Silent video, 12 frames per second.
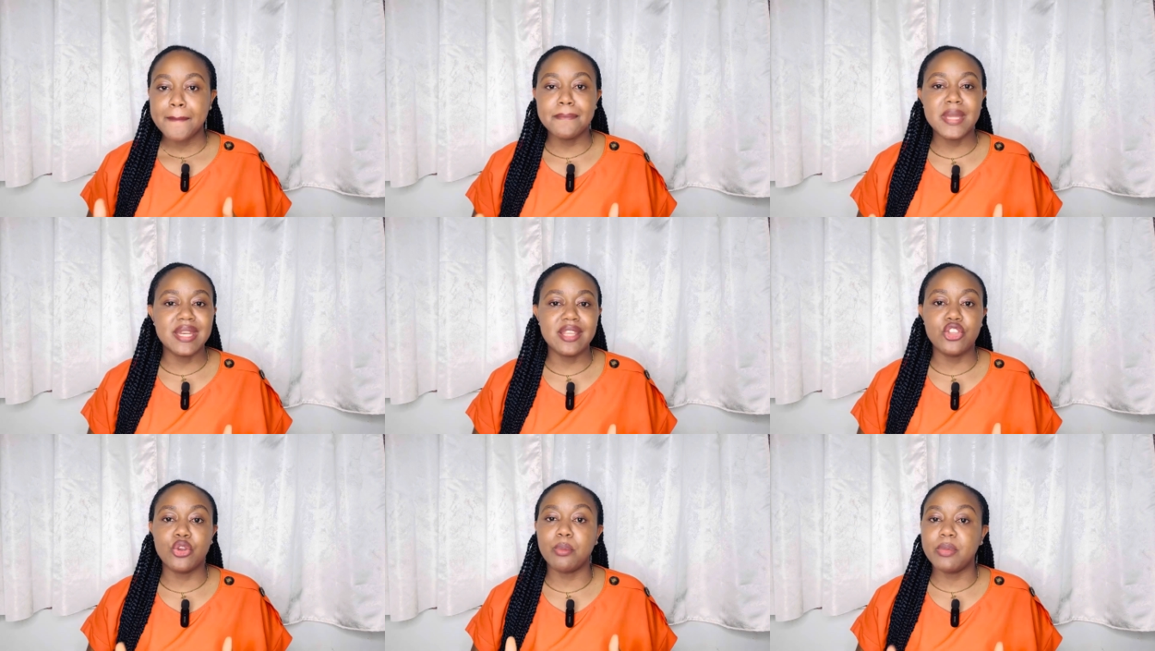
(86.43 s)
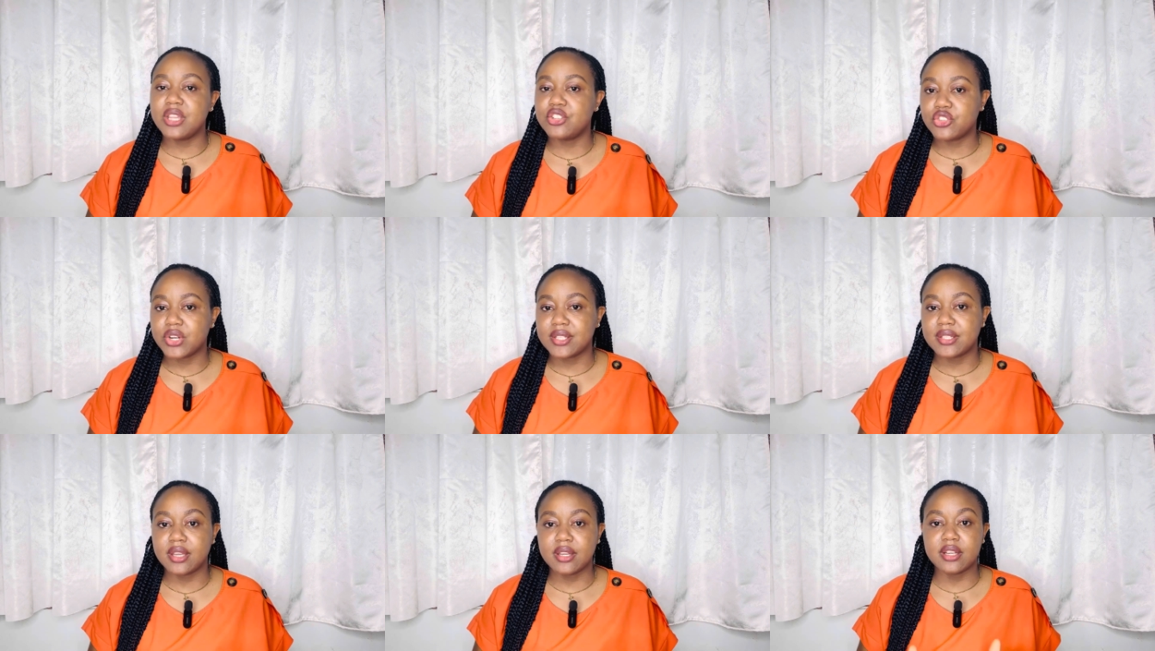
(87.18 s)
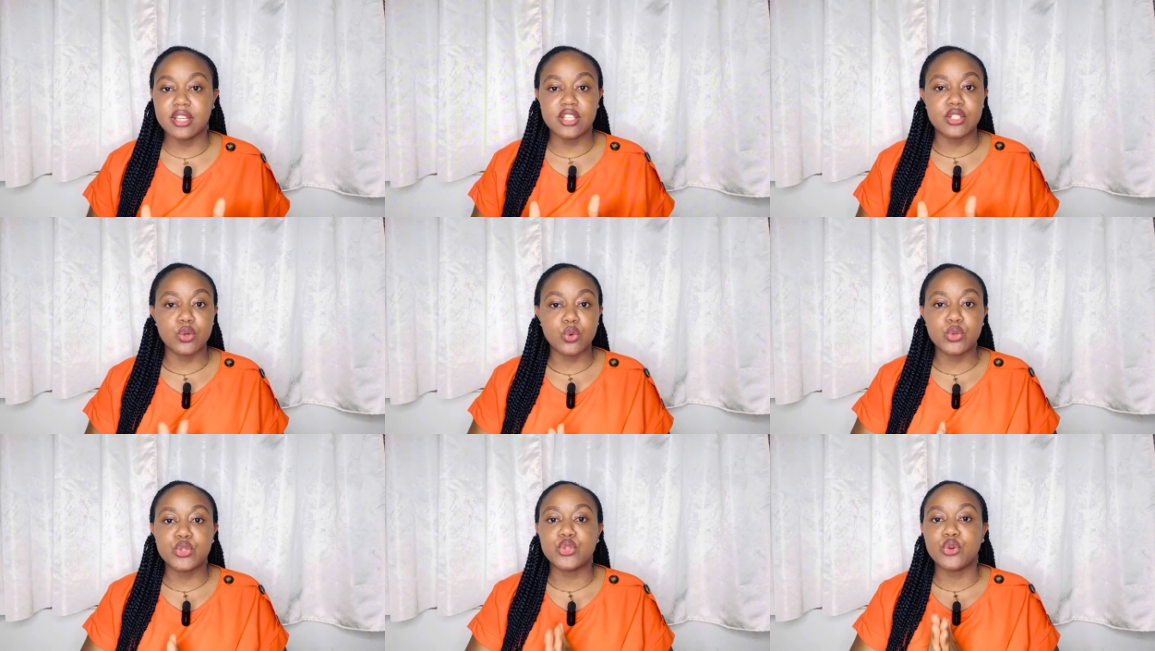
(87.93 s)
meaning your menstrual cycle it's
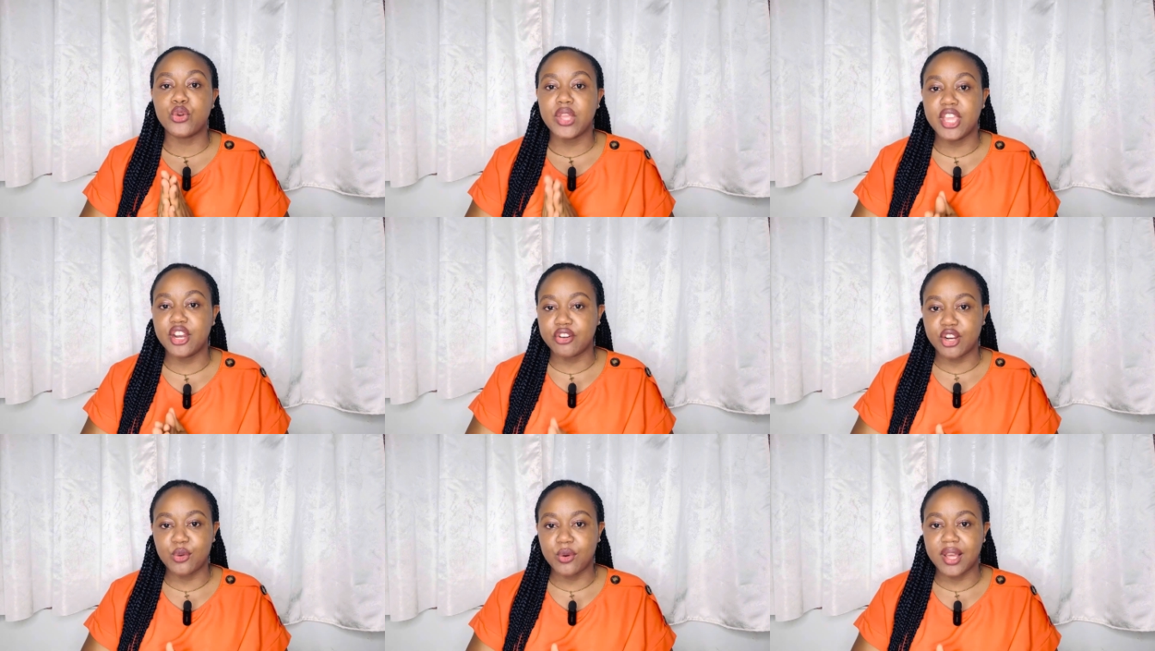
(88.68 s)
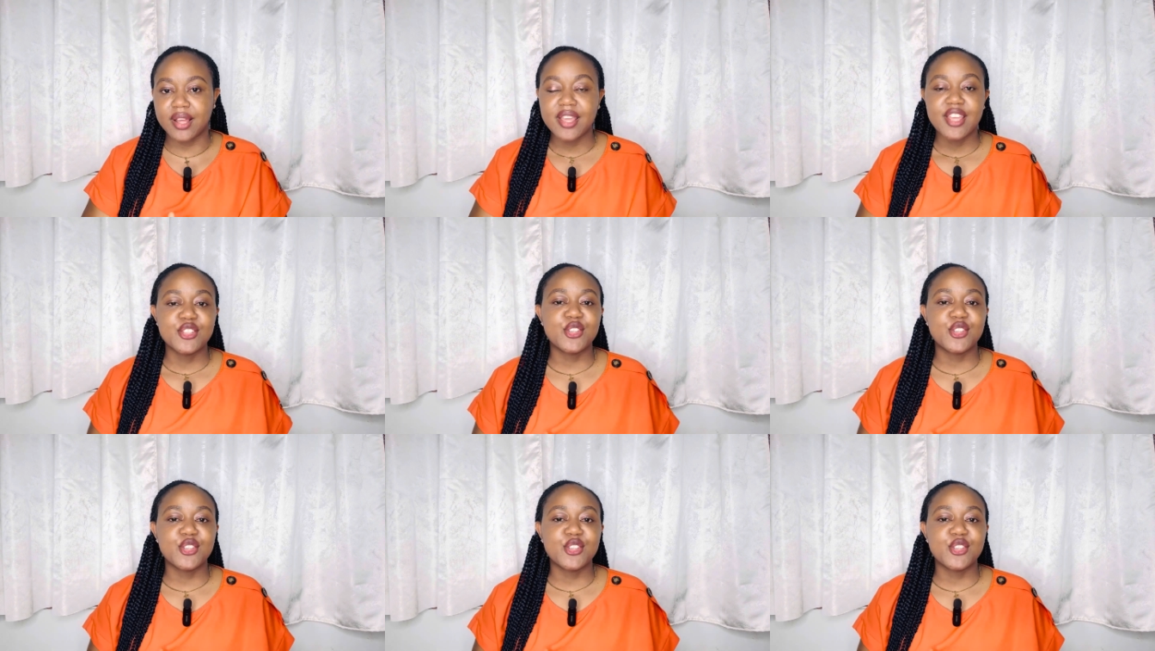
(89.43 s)
also irregular.